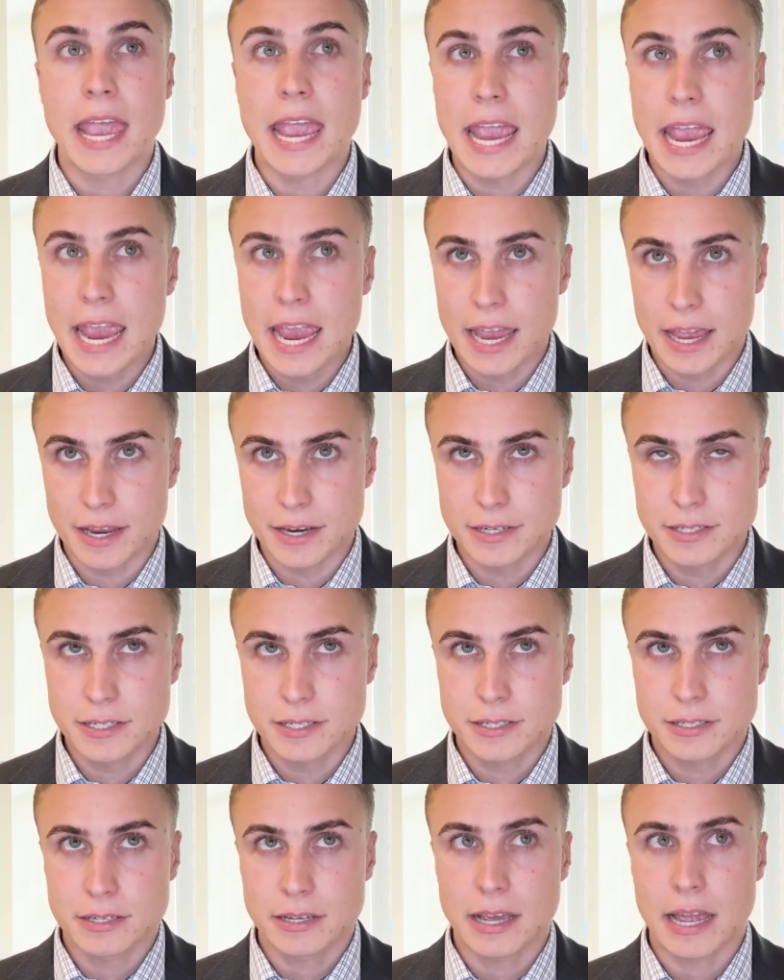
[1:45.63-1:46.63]

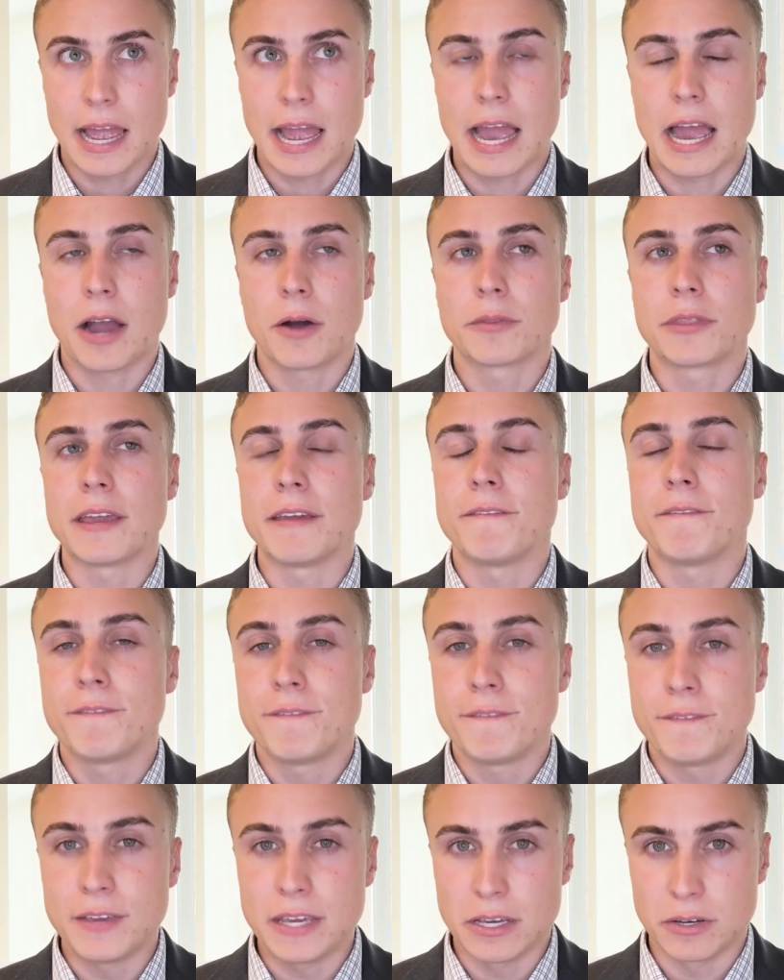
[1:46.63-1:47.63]
and how they
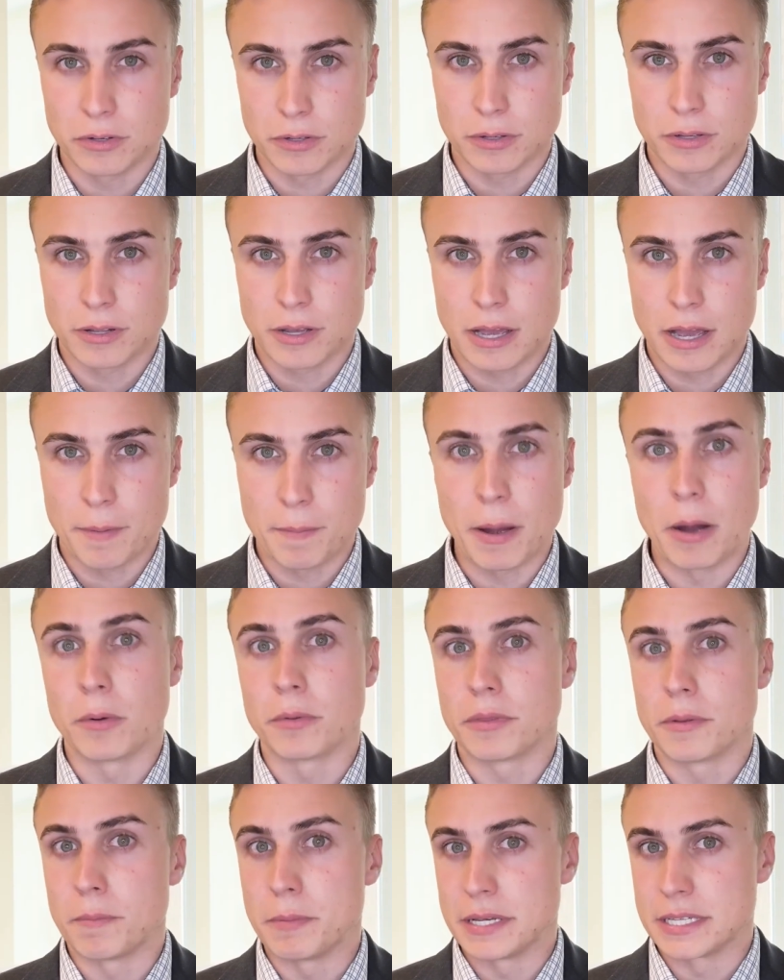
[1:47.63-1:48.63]
feel about
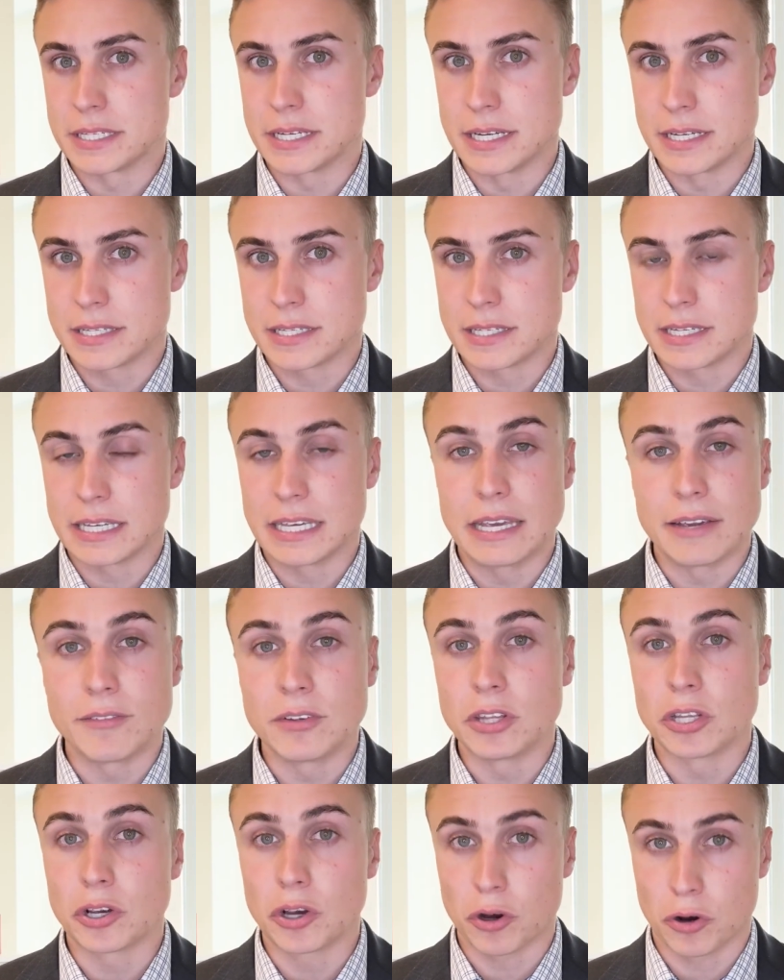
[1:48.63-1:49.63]
the business
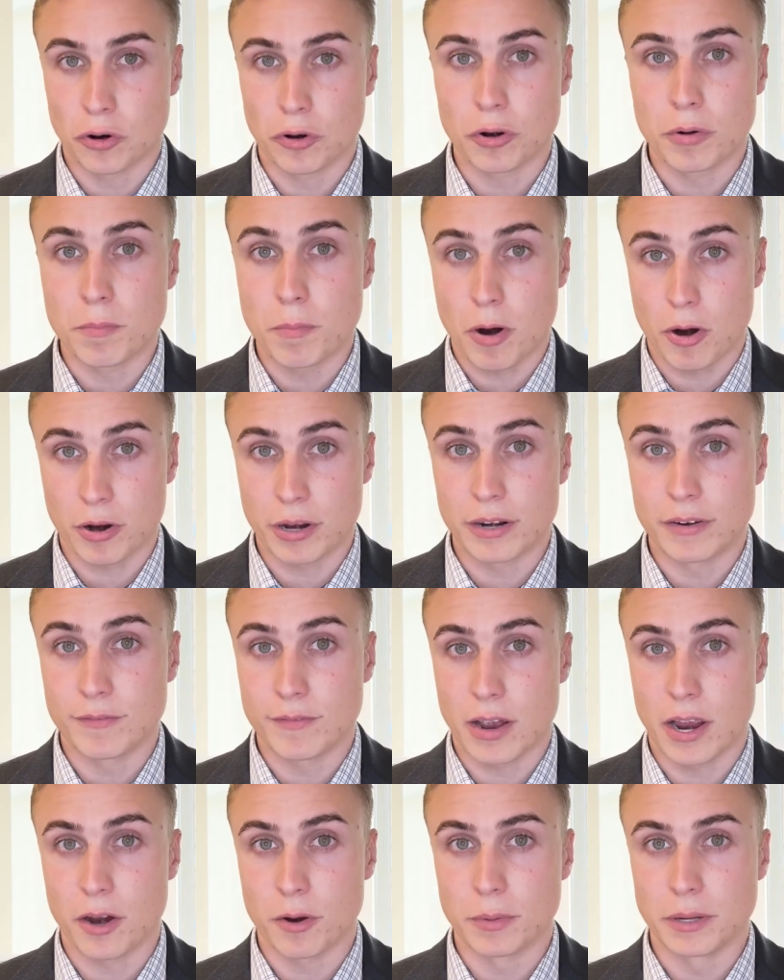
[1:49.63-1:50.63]
given the current market
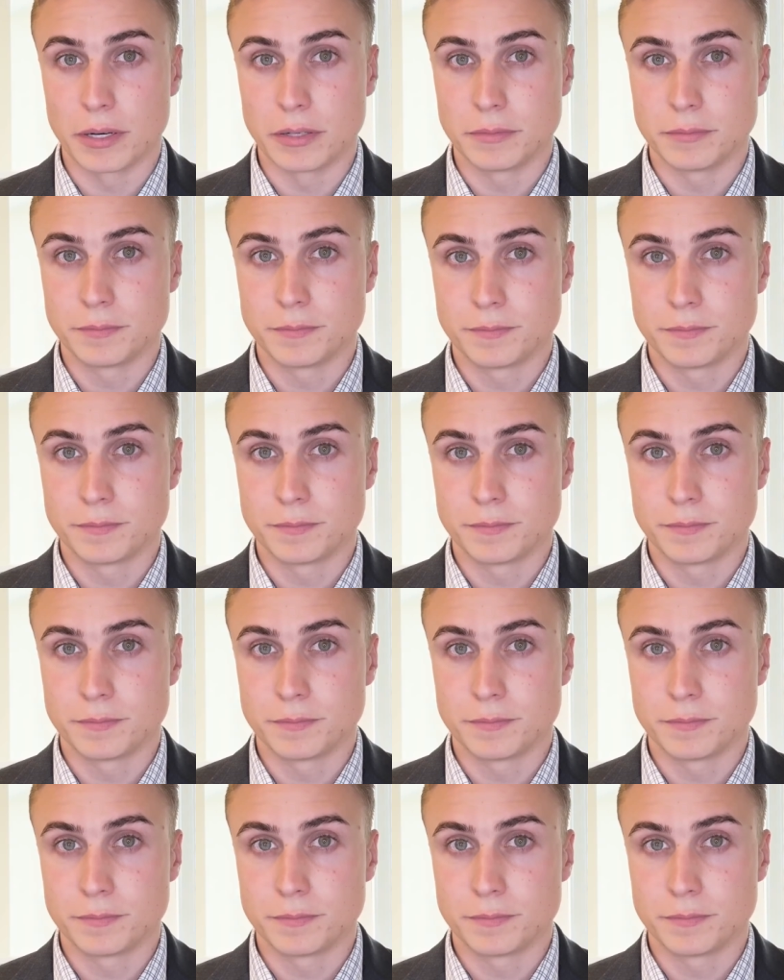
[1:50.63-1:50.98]
environment.